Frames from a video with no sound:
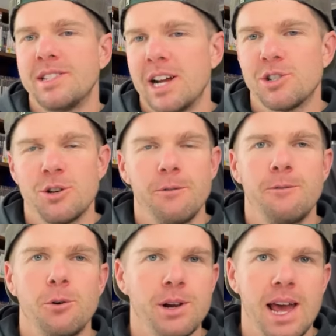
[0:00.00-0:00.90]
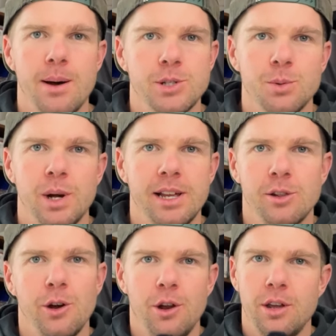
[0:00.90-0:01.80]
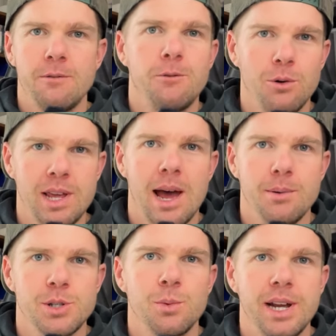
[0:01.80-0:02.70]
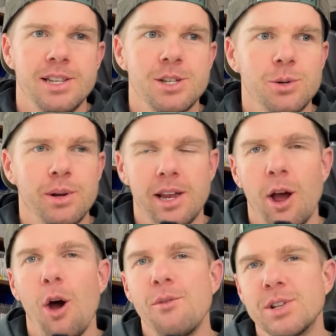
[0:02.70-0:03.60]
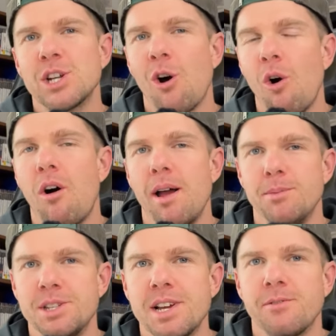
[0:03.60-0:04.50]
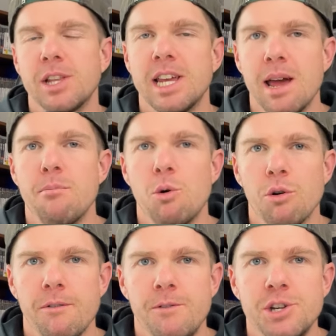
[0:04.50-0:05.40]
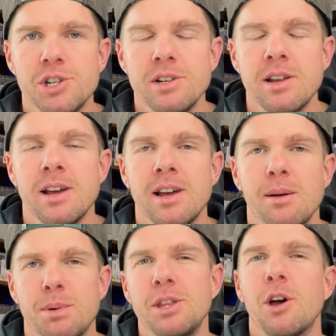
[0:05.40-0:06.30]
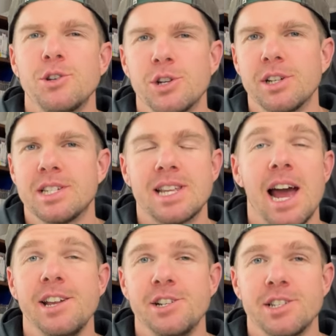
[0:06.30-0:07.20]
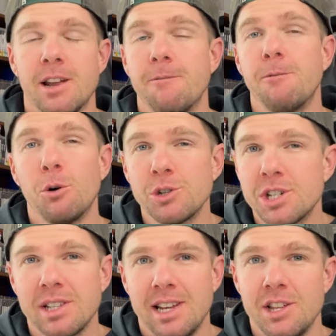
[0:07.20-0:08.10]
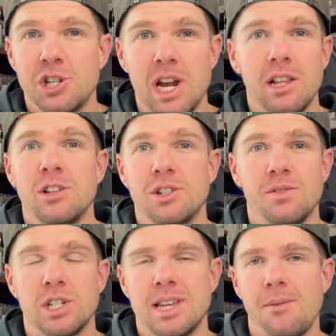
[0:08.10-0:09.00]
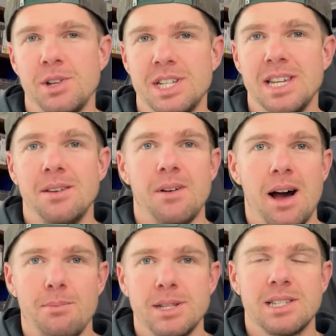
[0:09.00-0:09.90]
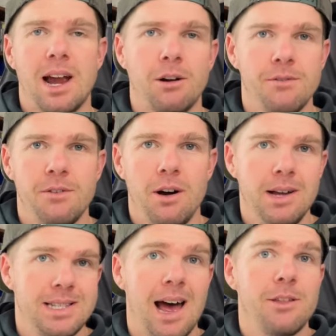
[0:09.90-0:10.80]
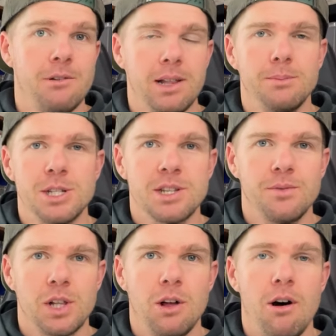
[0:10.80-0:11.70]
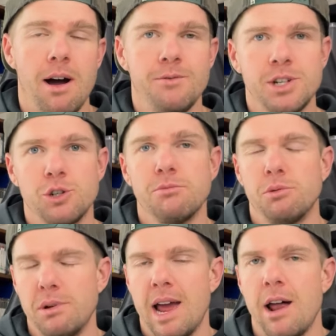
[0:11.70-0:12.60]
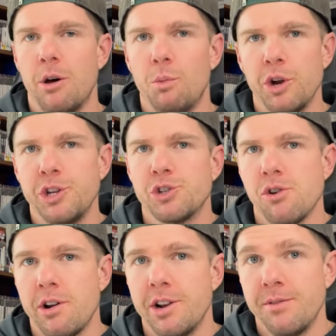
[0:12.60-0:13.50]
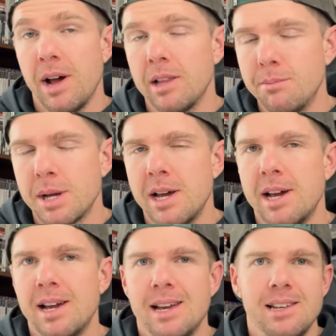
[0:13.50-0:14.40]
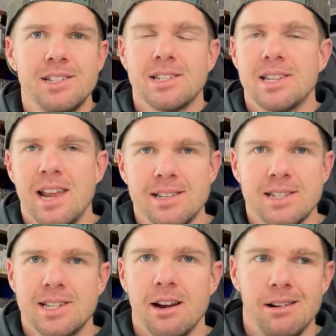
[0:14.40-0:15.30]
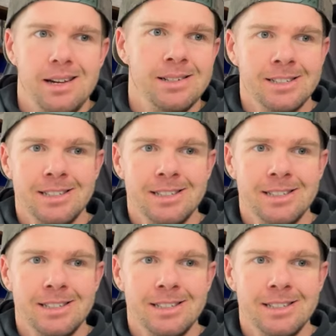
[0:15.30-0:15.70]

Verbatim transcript: I touched on, 40 hours a week learning, 40 hours a week doing. Over time, you definitely get more efficient. But in those early stages, unfortunately, the challenge of just having to give up and sacrifice other elements of your life to triple down on what you're trying to develop is just a necessary